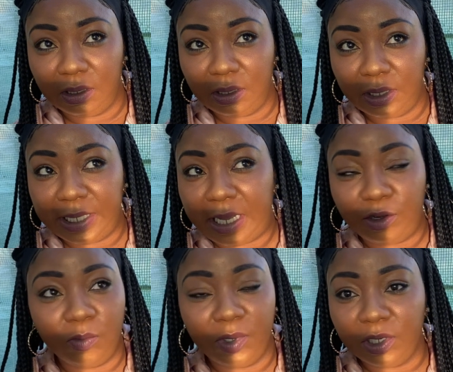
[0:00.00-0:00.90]
And I
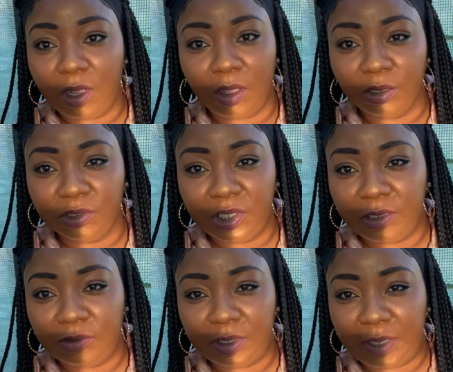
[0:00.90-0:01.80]
don't want to call her
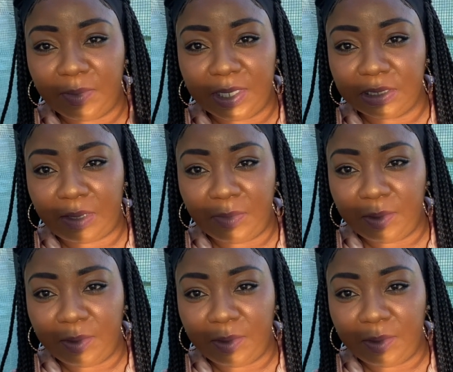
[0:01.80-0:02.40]
channel name because I may